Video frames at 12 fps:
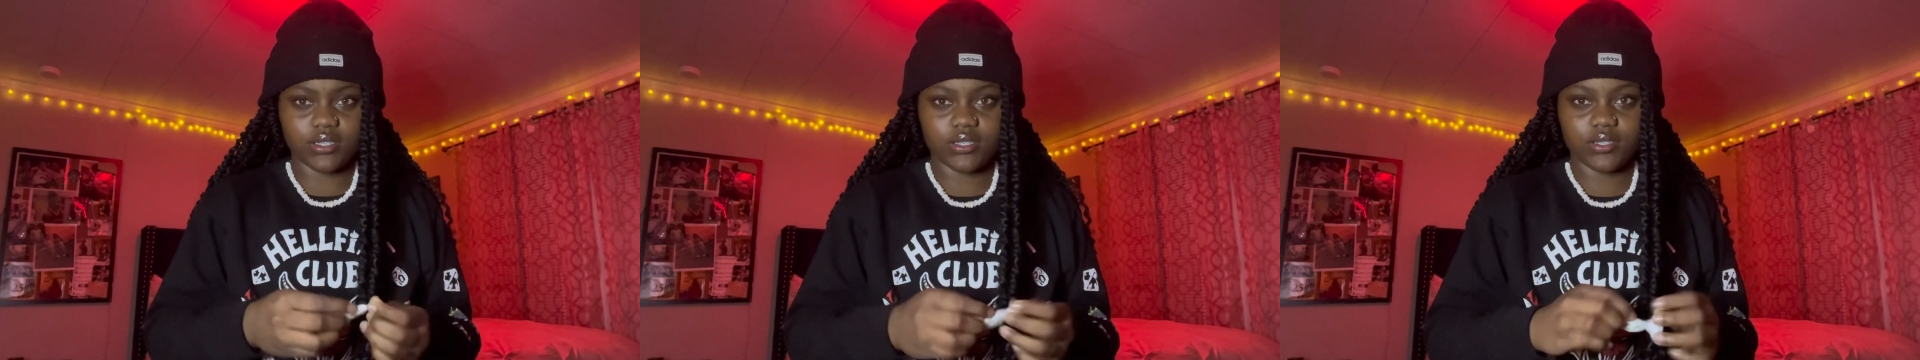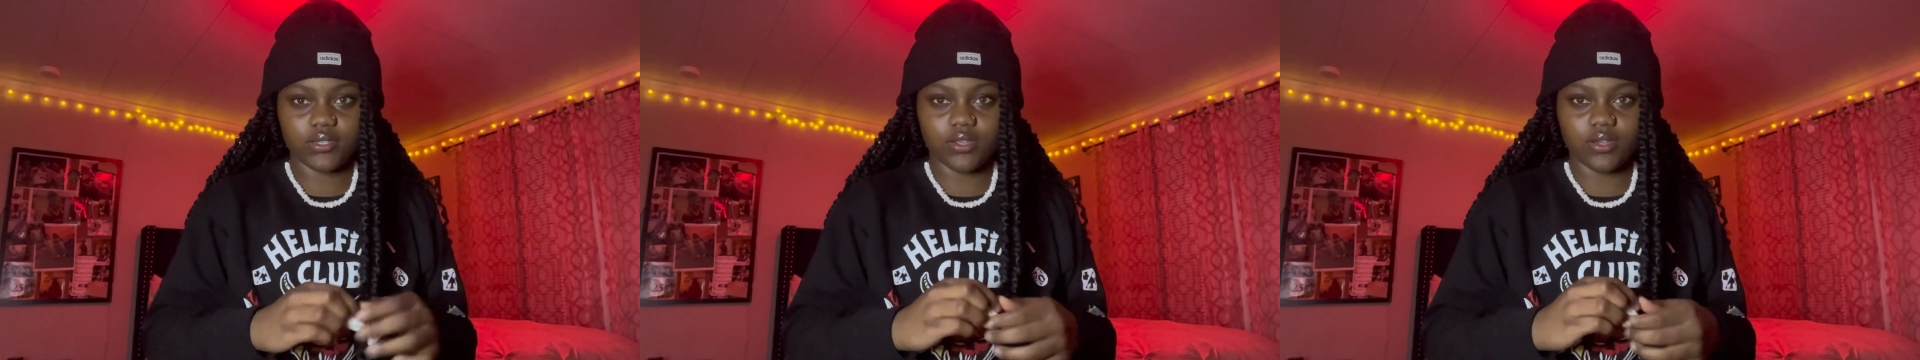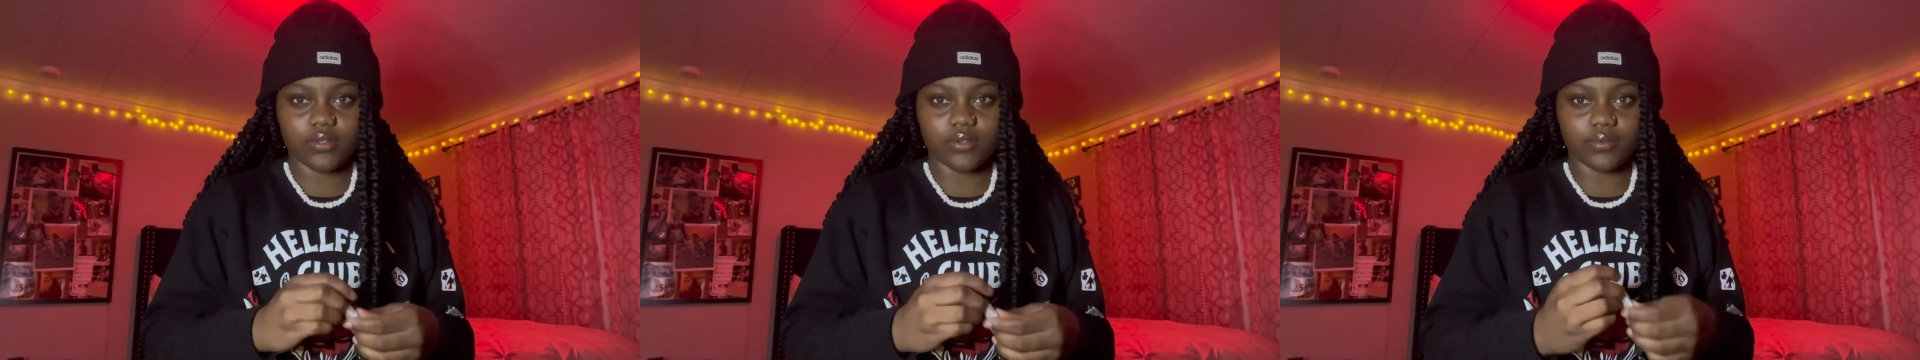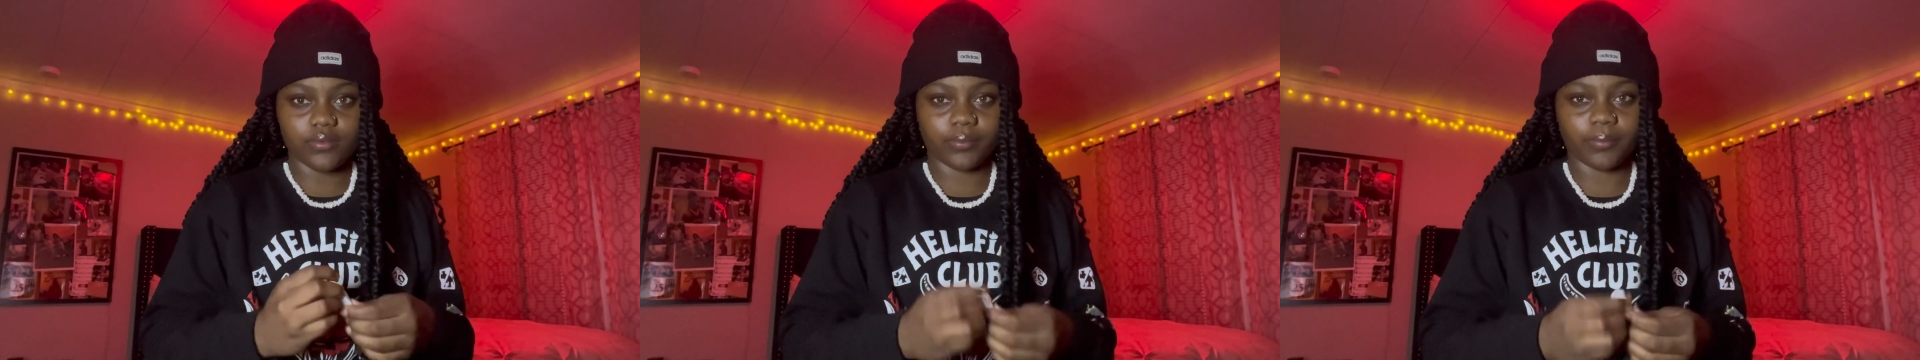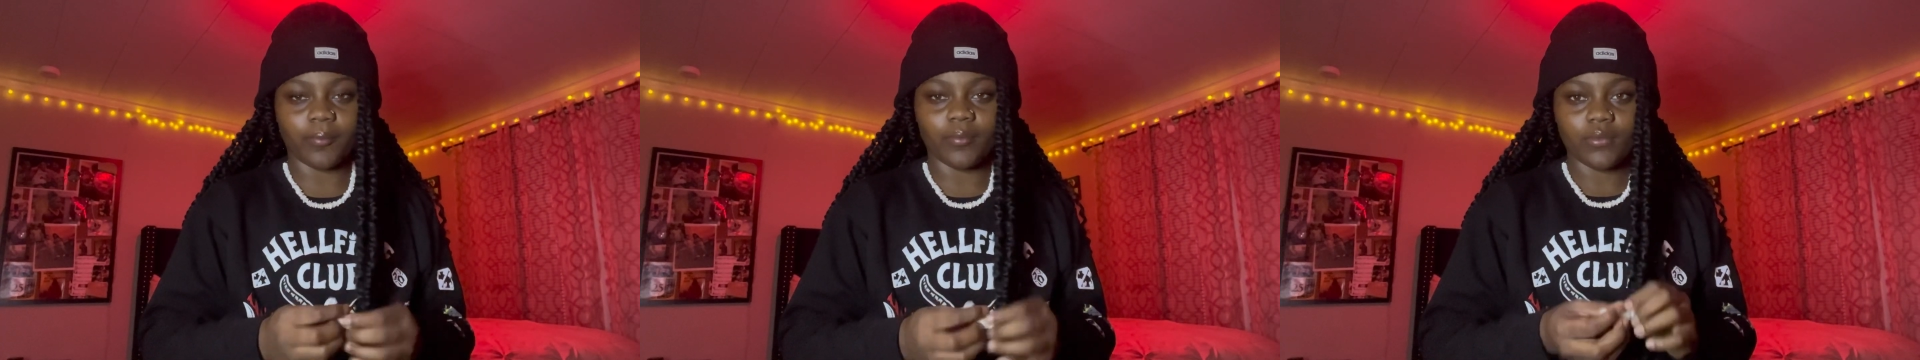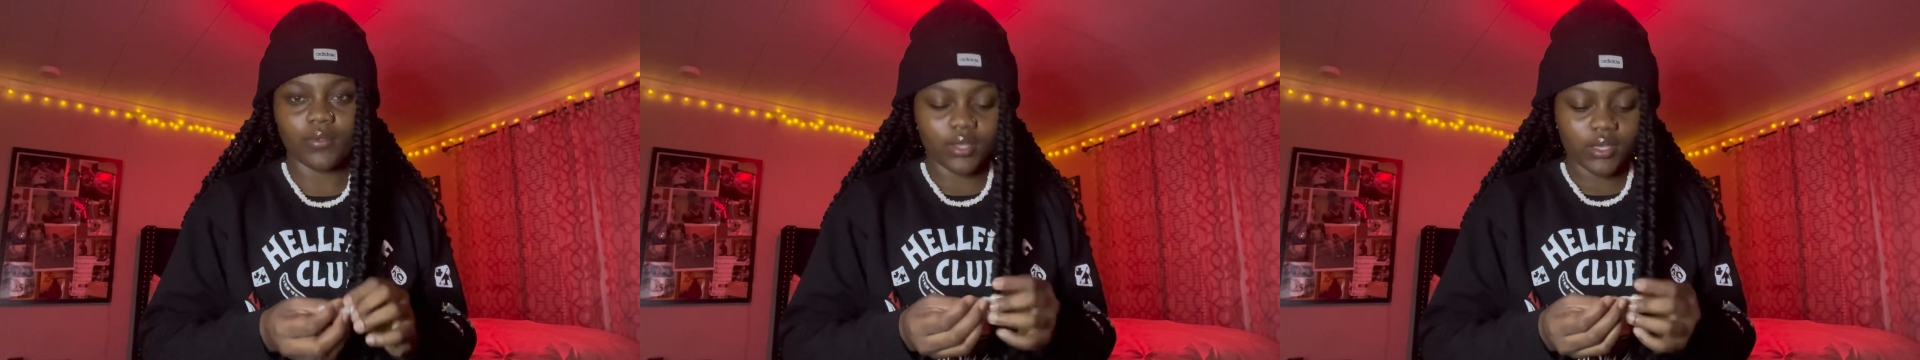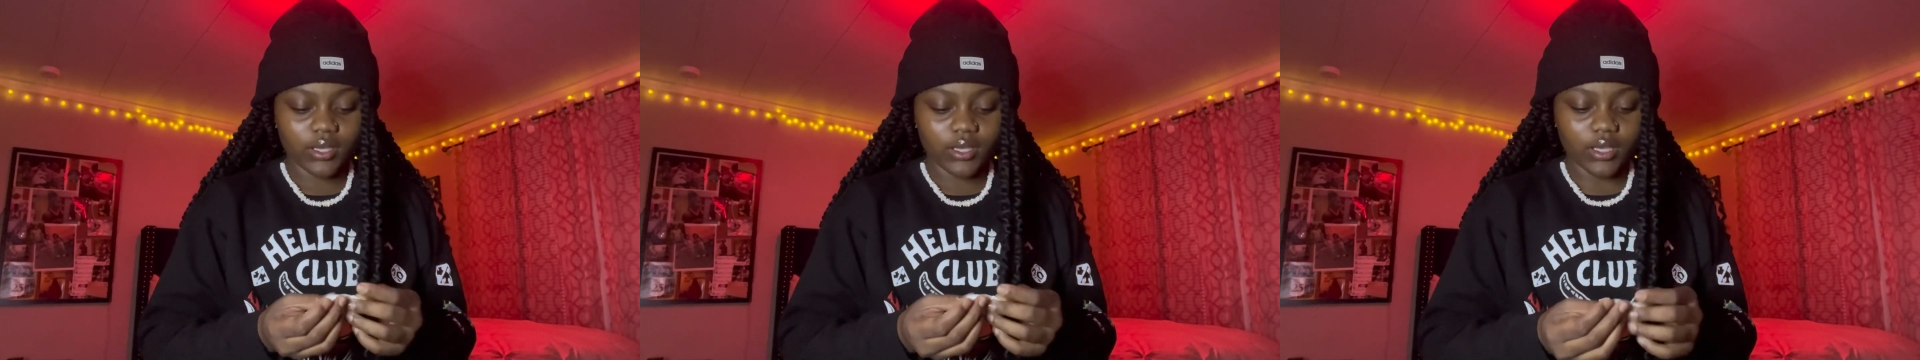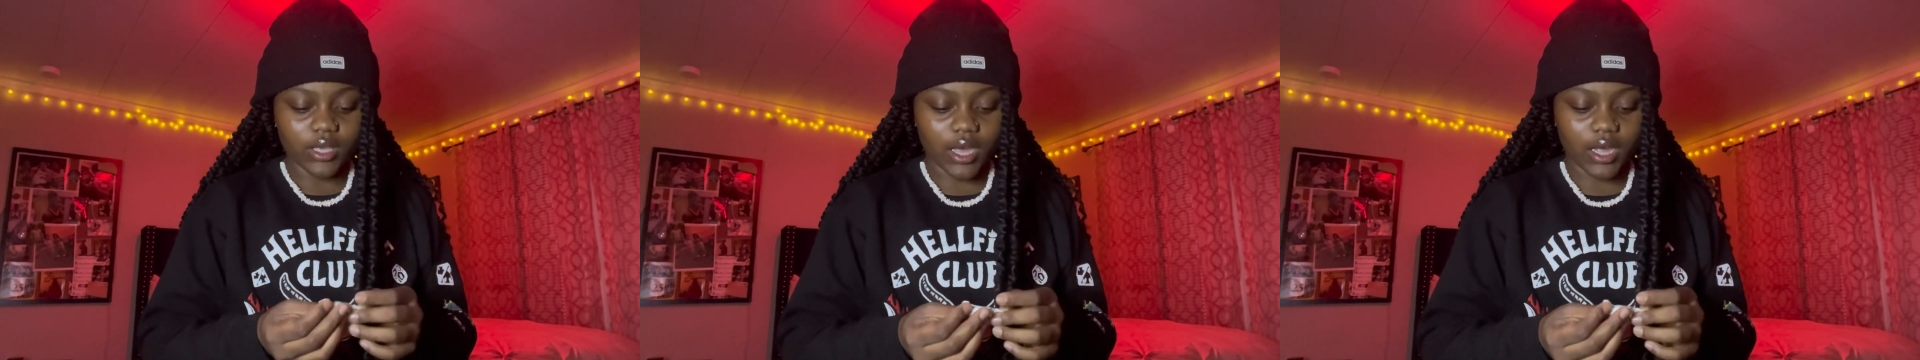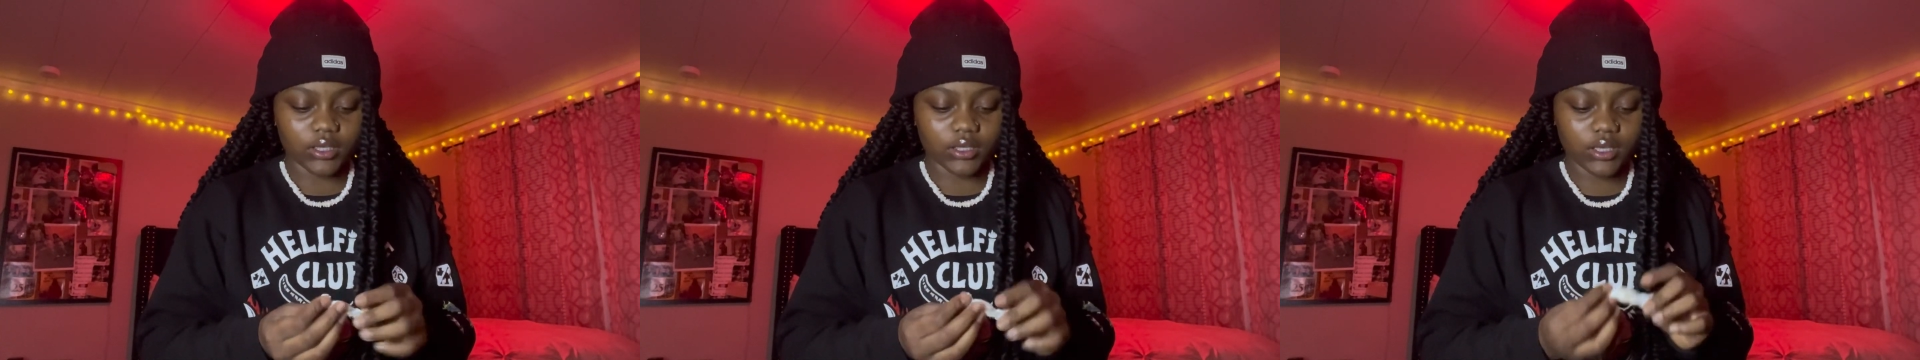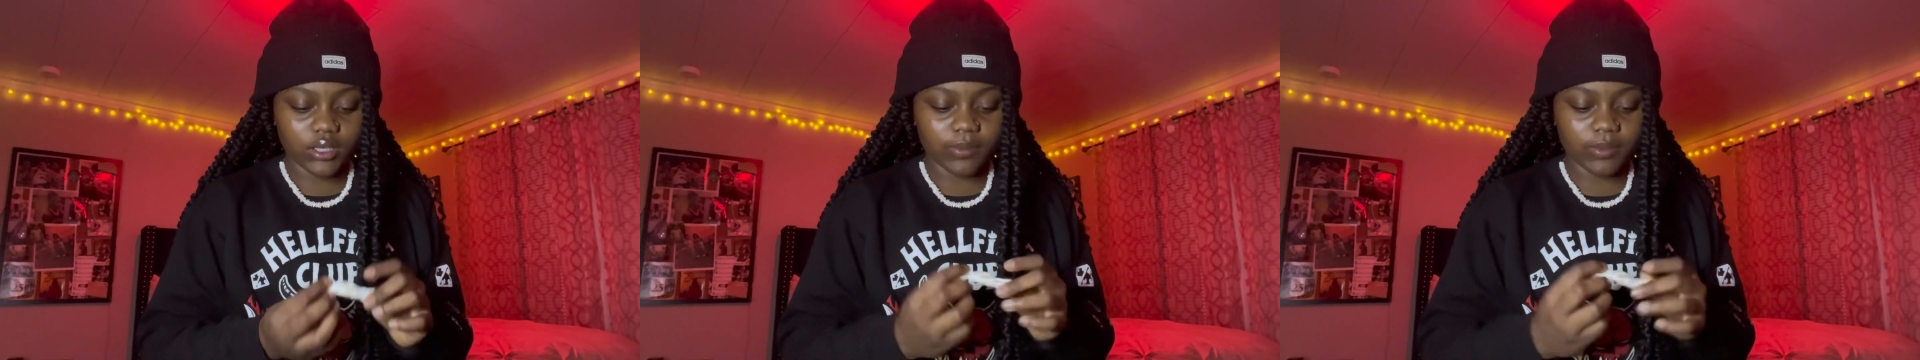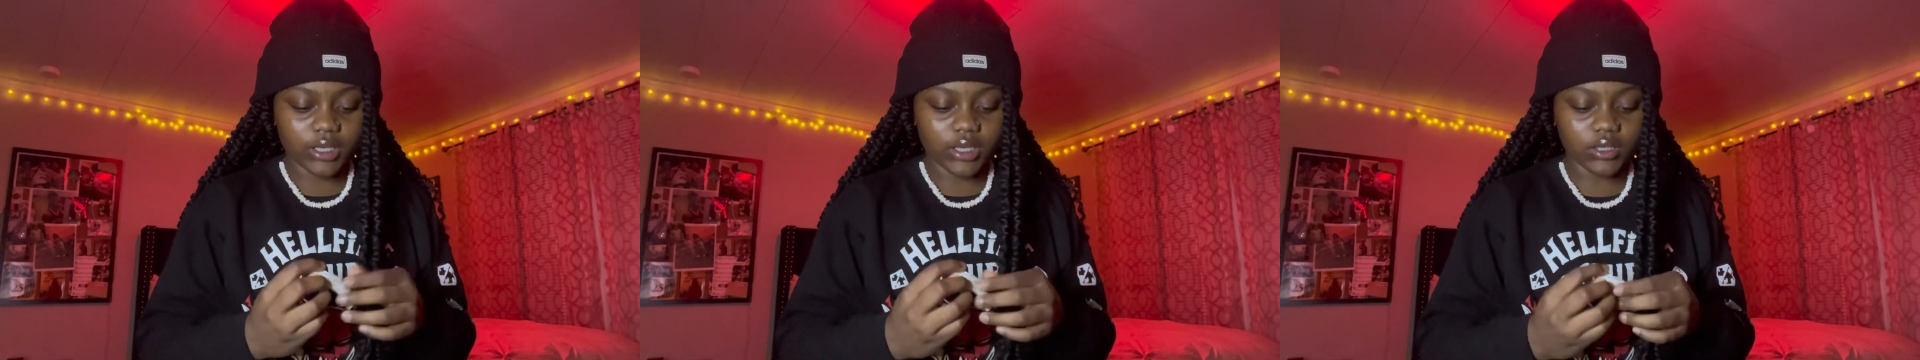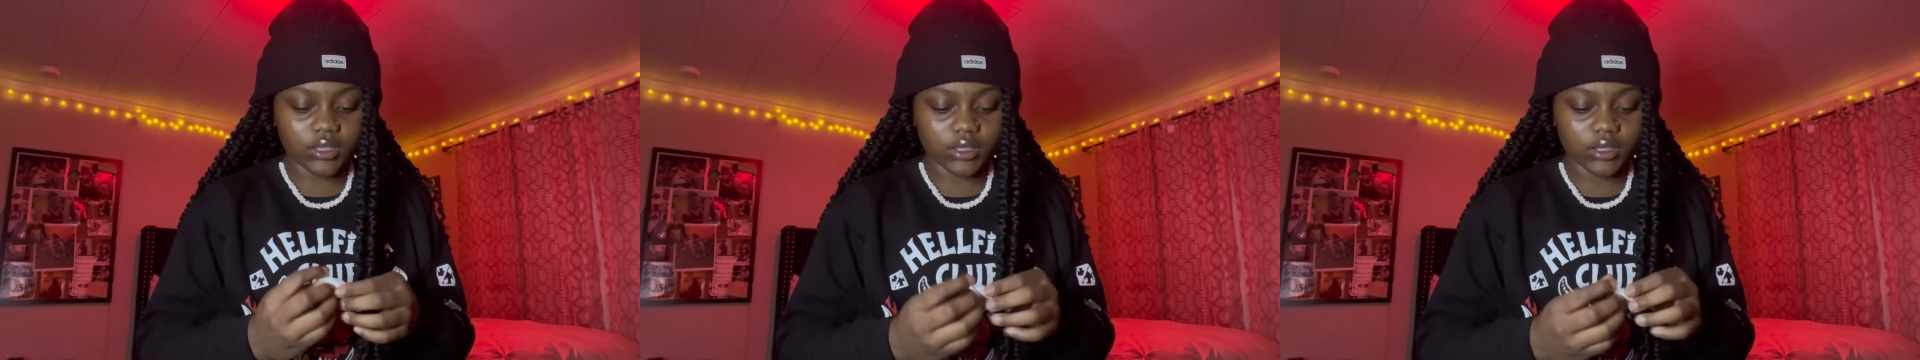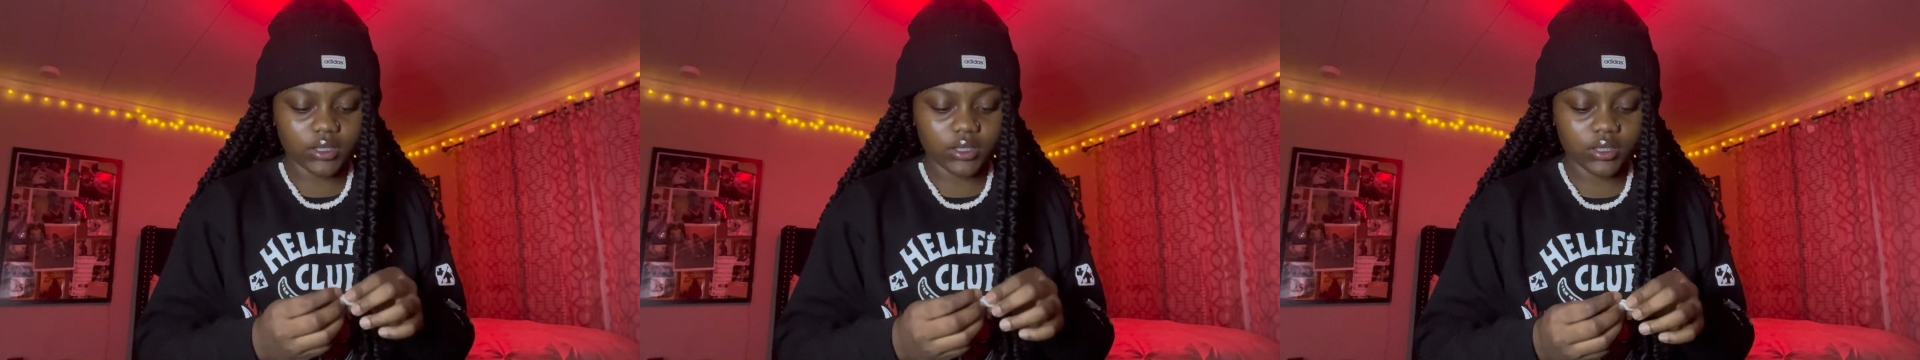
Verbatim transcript: so yeah, I have to clean up the kitchen,